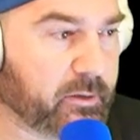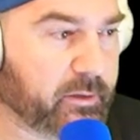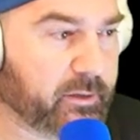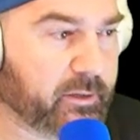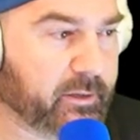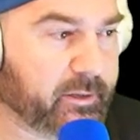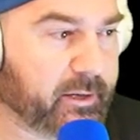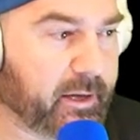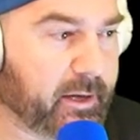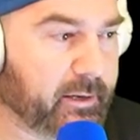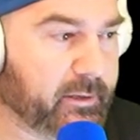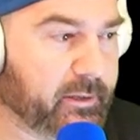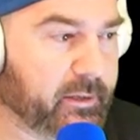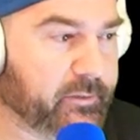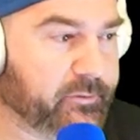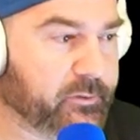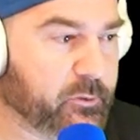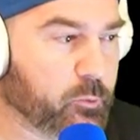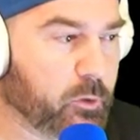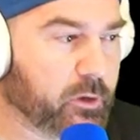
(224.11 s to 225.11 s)
And again,
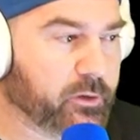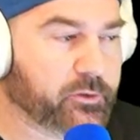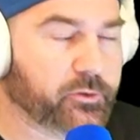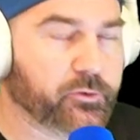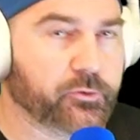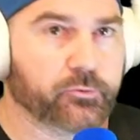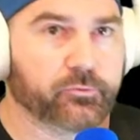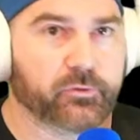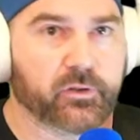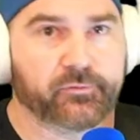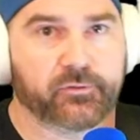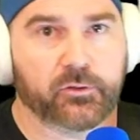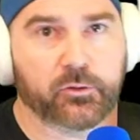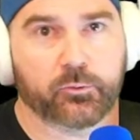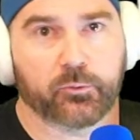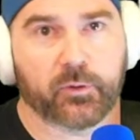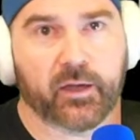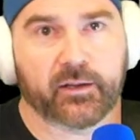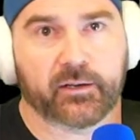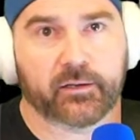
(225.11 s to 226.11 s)
if you want to review
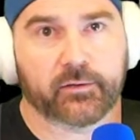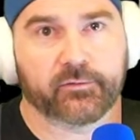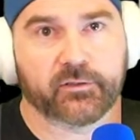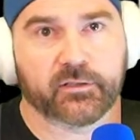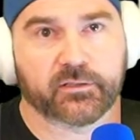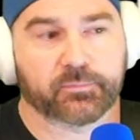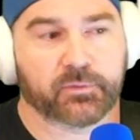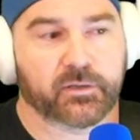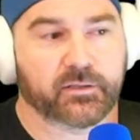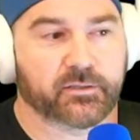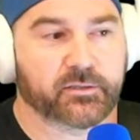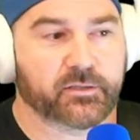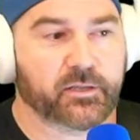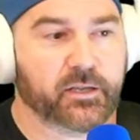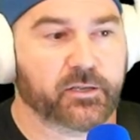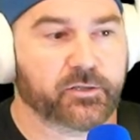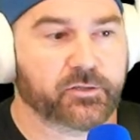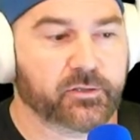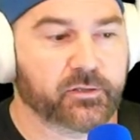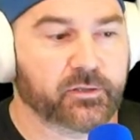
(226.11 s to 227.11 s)
any of this
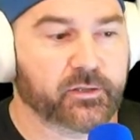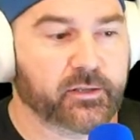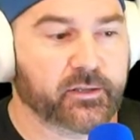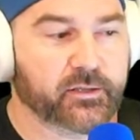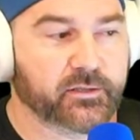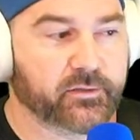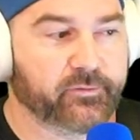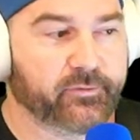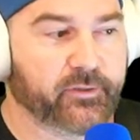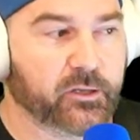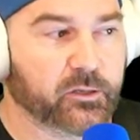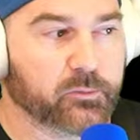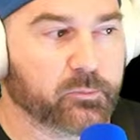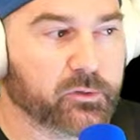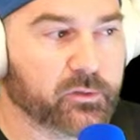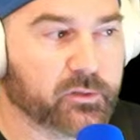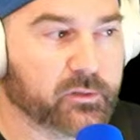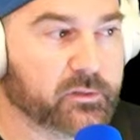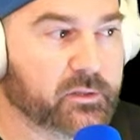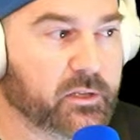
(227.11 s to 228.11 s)
presentation, it is
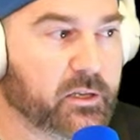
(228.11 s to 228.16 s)
available